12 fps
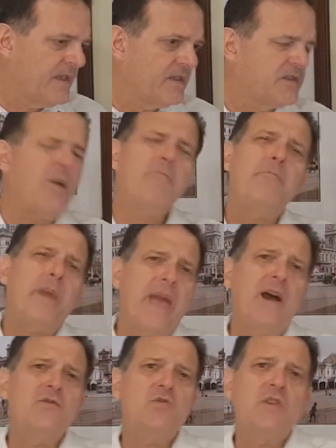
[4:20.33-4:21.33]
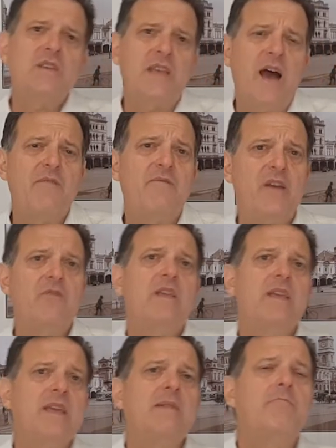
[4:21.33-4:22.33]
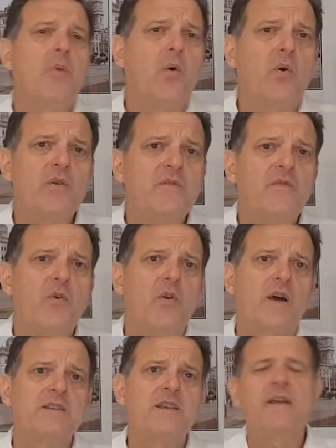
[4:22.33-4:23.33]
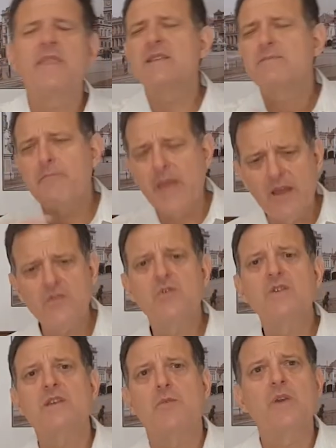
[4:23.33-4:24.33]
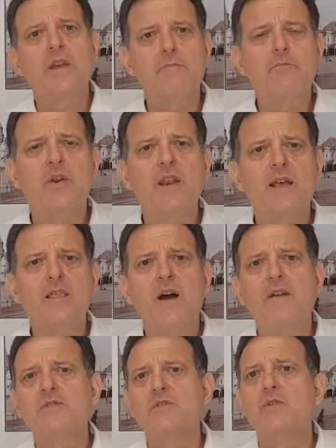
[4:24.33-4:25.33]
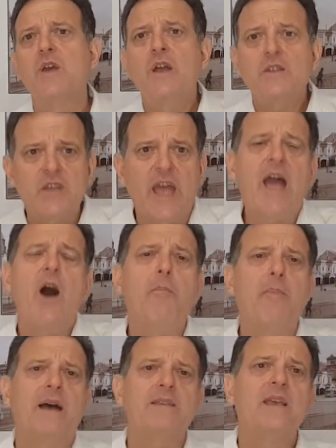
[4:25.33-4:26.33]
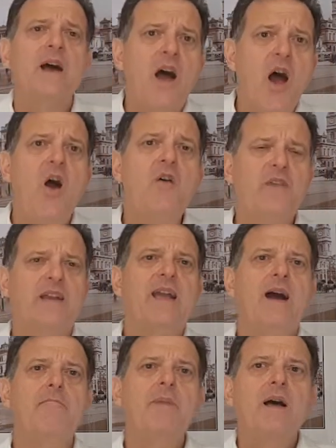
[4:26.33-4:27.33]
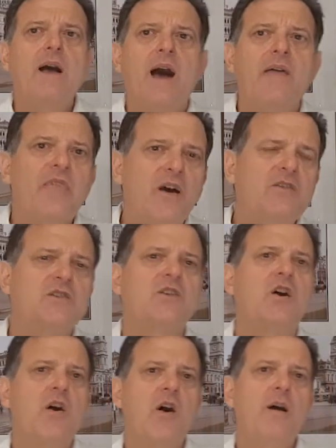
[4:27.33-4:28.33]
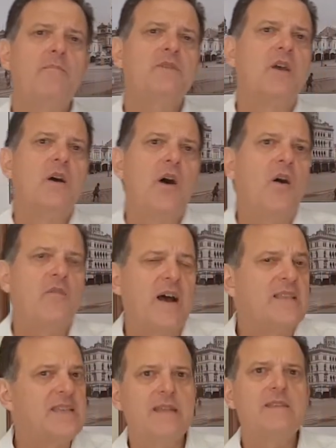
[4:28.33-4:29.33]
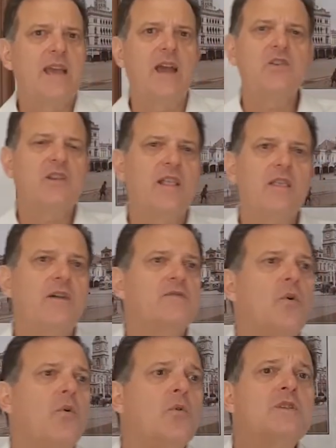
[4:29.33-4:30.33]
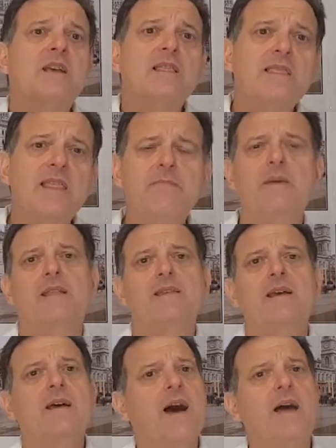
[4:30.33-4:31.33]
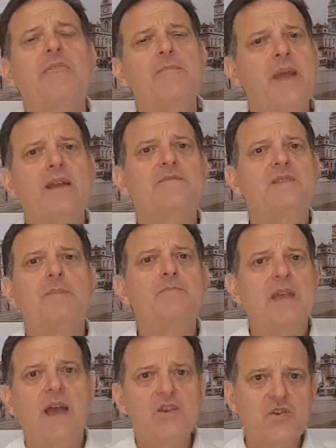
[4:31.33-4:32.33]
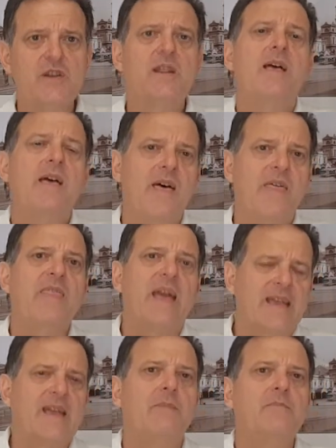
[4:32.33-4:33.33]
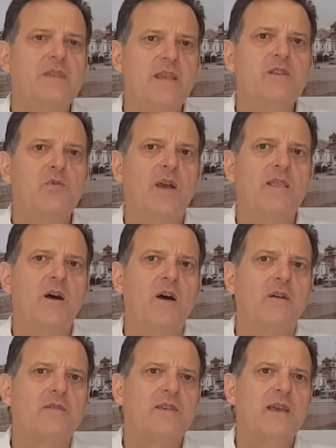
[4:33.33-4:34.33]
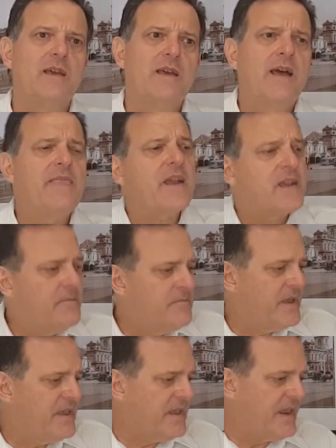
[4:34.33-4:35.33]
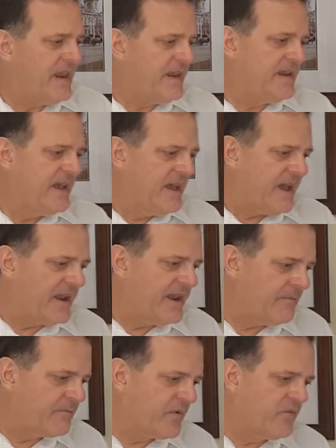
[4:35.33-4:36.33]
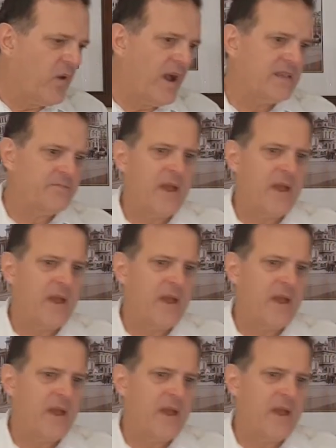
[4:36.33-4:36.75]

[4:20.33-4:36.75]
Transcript: So boundaries are very important for us. You know, there's boundaries that we can put in our life to help us overcome those times of temptation in our lives, or to limit the amount of temptation that comes into our lives. And that can be in a number of ways.